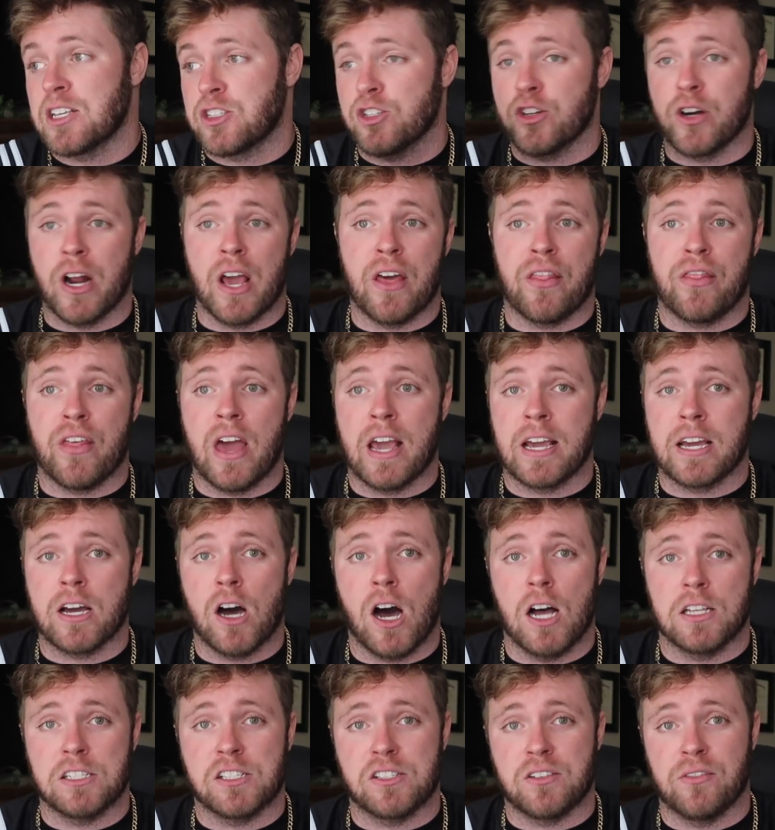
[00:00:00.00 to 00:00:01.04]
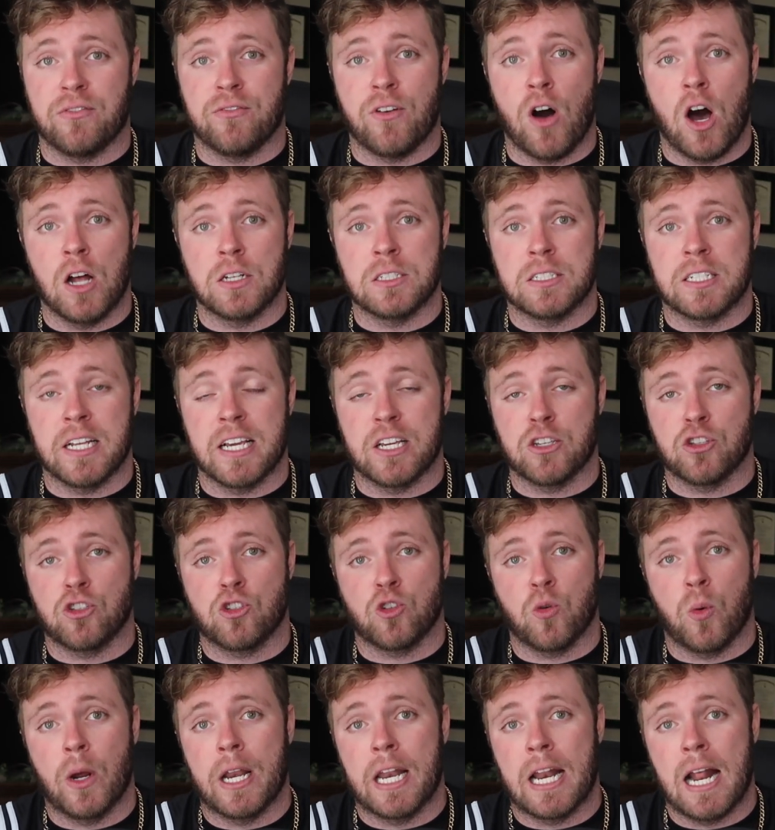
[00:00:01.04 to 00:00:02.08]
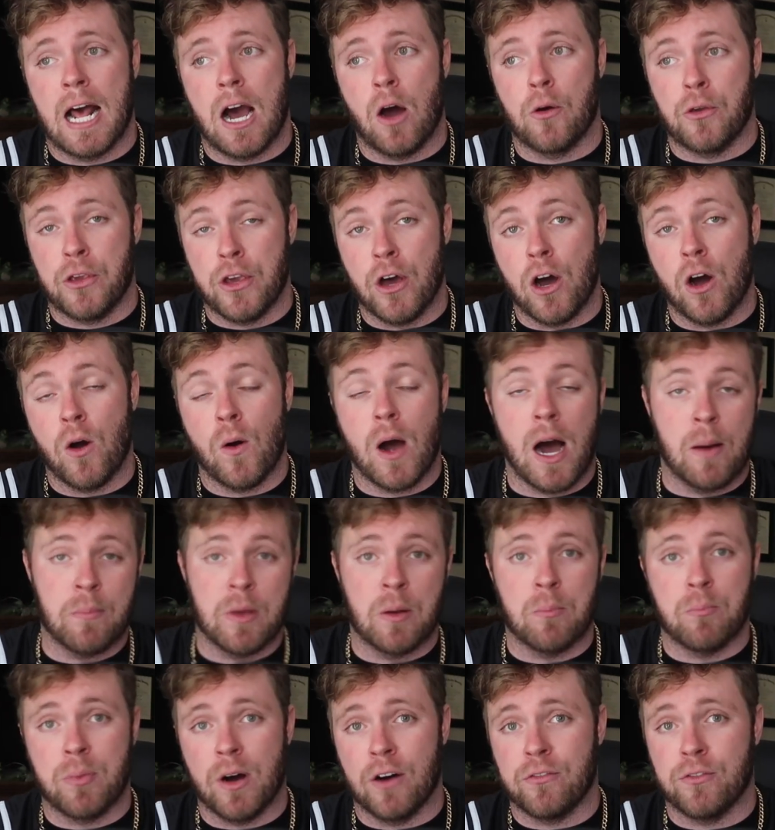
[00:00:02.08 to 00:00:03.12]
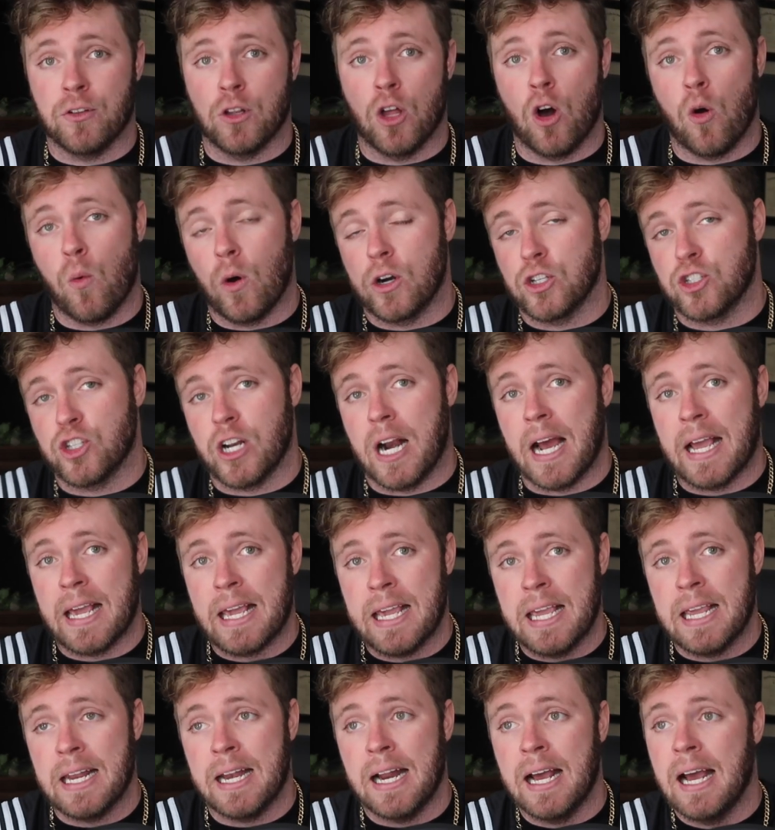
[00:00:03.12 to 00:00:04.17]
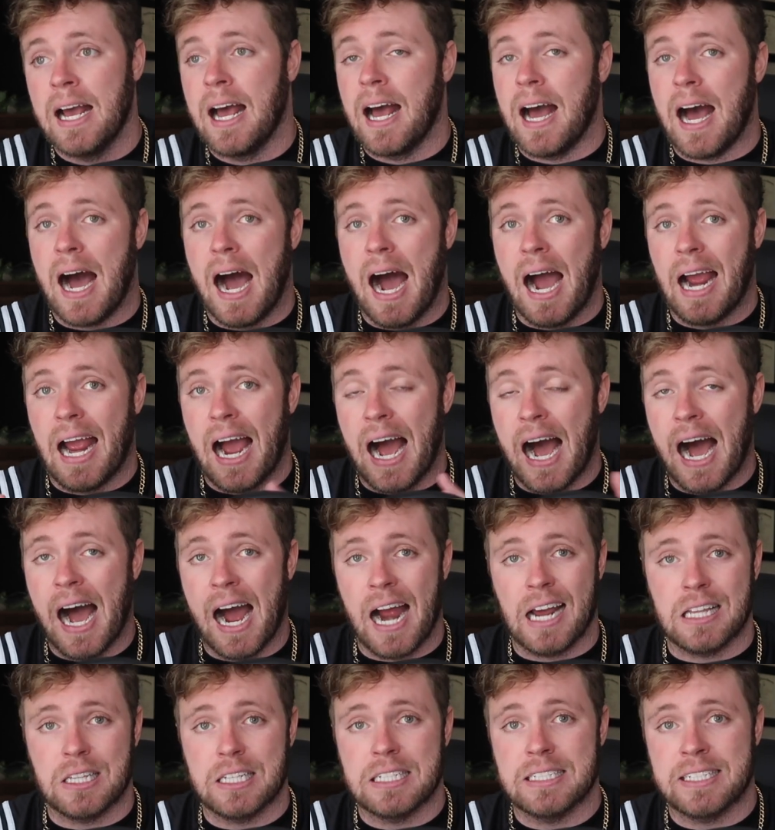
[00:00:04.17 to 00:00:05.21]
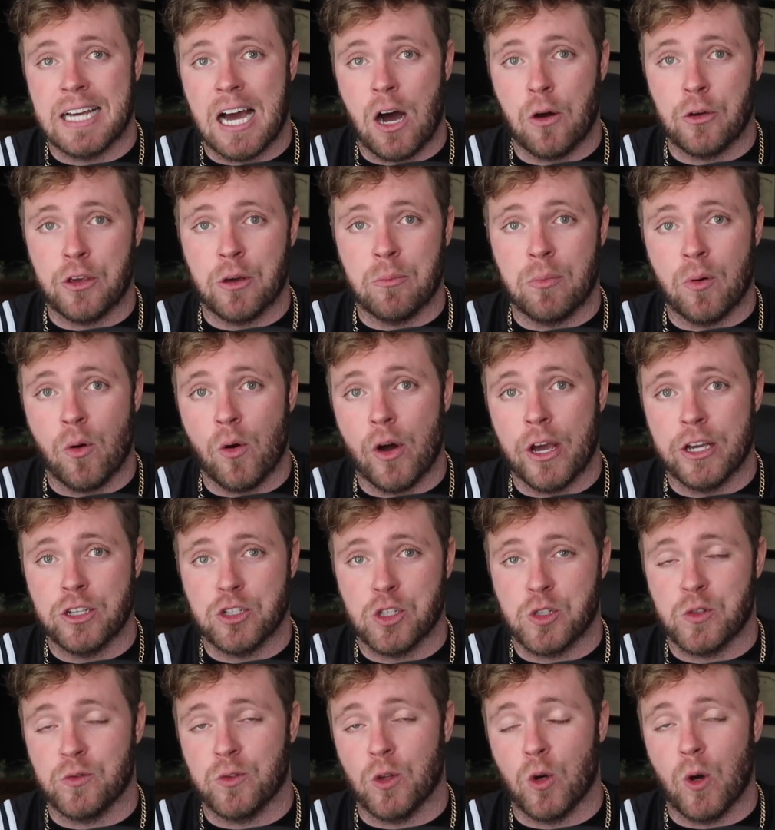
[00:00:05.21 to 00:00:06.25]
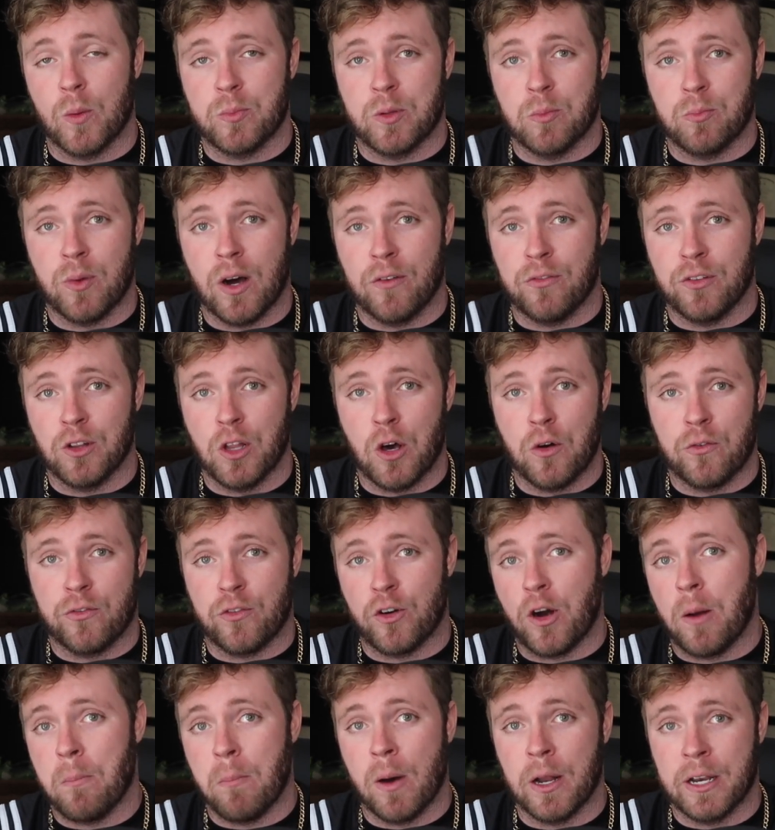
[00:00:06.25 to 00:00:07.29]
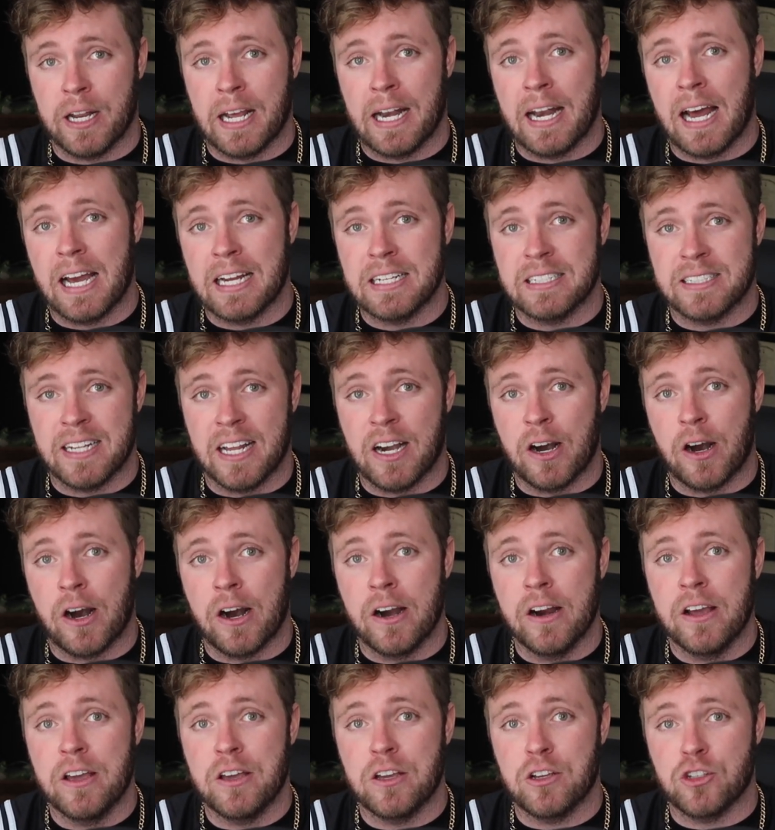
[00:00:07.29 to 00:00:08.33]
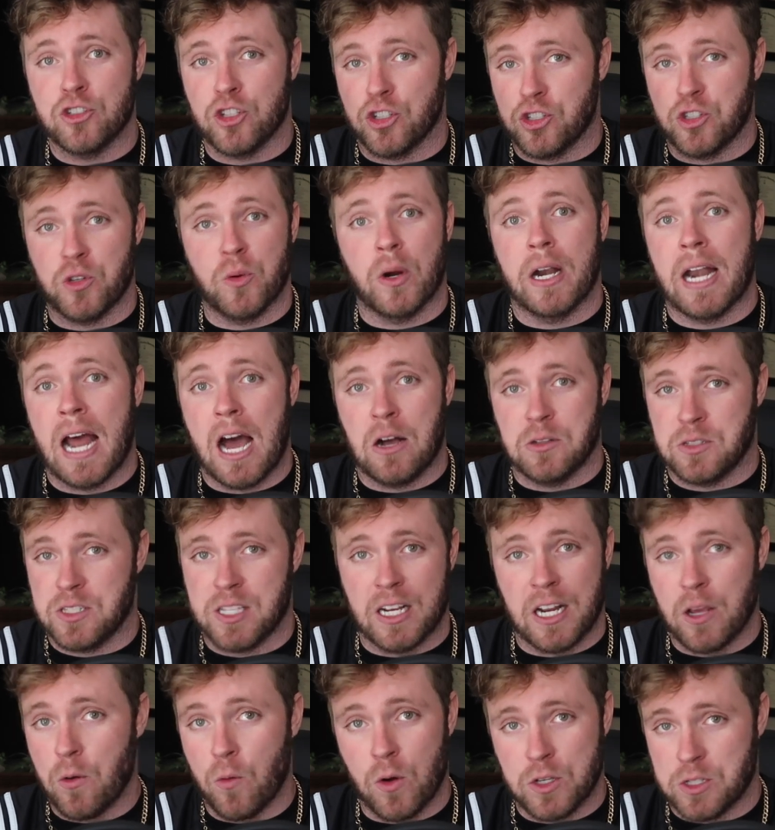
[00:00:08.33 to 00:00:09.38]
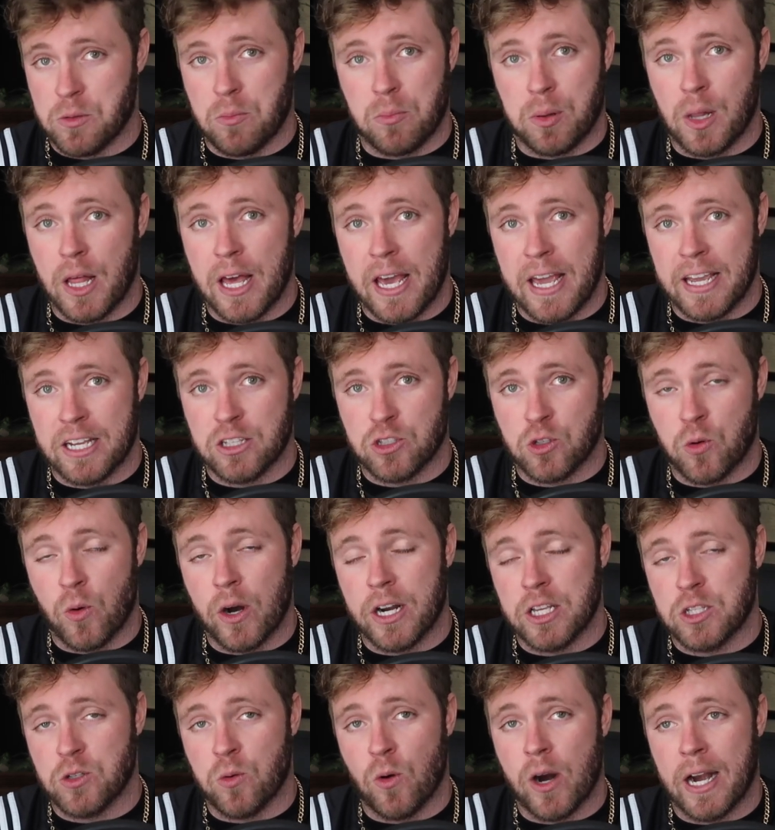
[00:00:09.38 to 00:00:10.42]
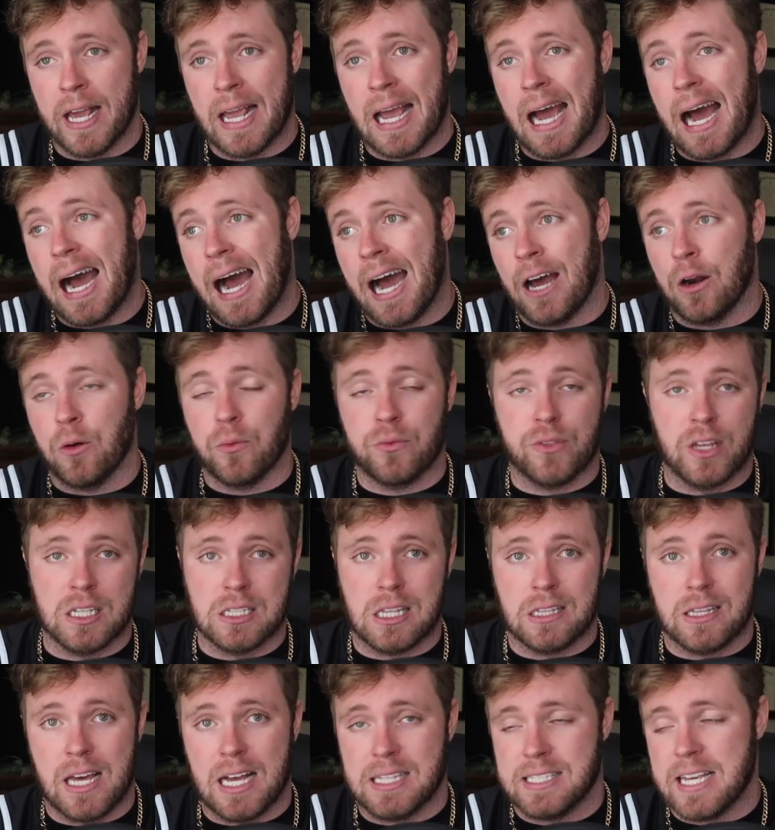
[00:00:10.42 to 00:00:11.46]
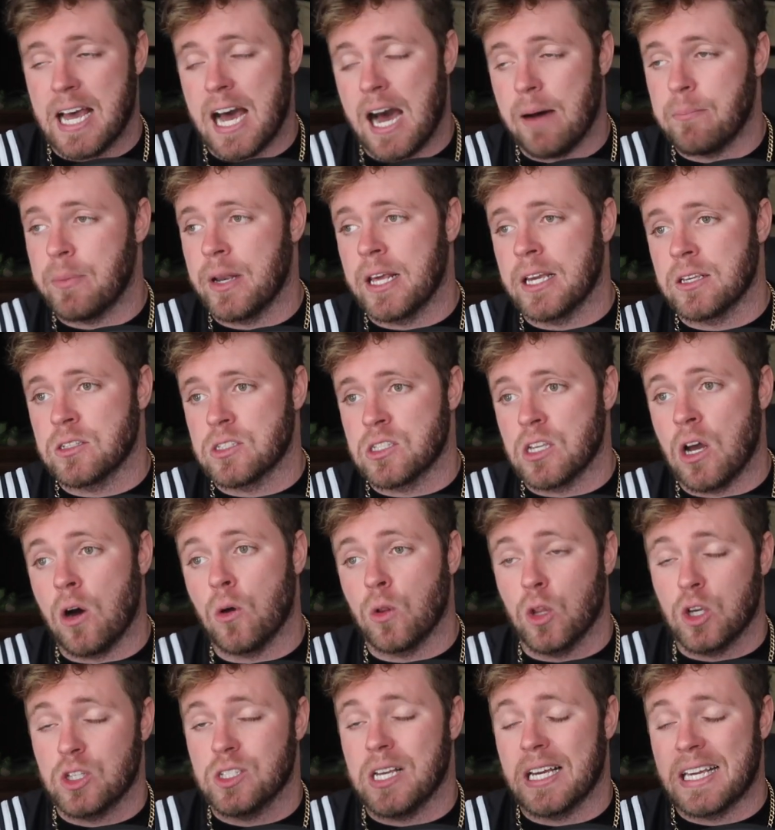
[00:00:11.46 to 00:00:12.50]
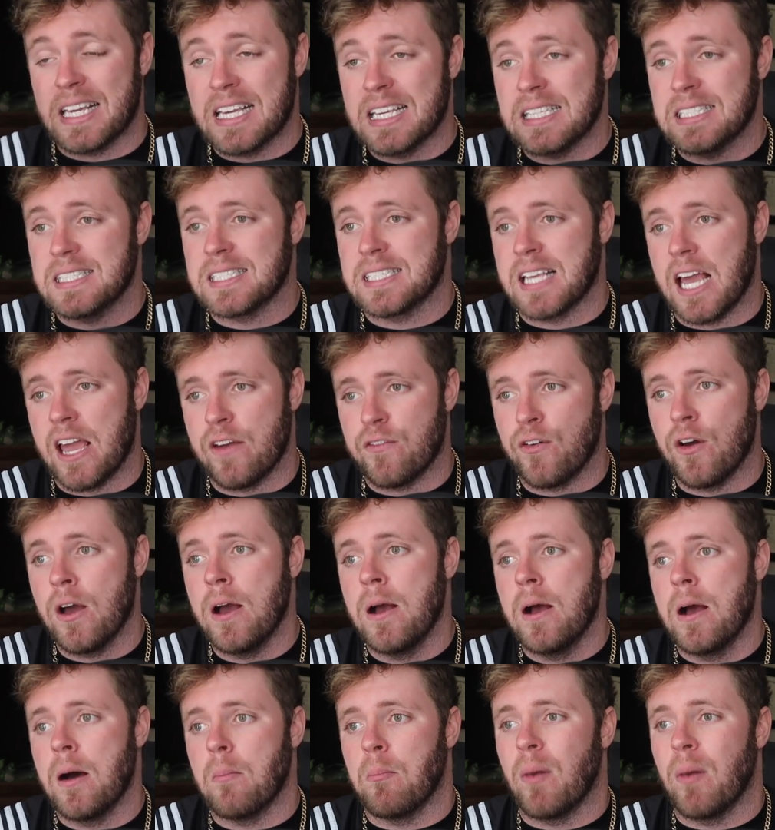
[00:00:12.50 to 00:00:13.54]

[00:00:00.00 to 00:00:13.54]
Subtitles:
Yesterday, thank God, Stephon Diggs tweeted out, "Yo, I'm in Buffalo, where should I eat?" I highly doubt your boy just flew up to Buffalo for a Monday night dinner just to announce that he wasn't playing in 2020. I don't think that that's happening, so it looks like he's safe.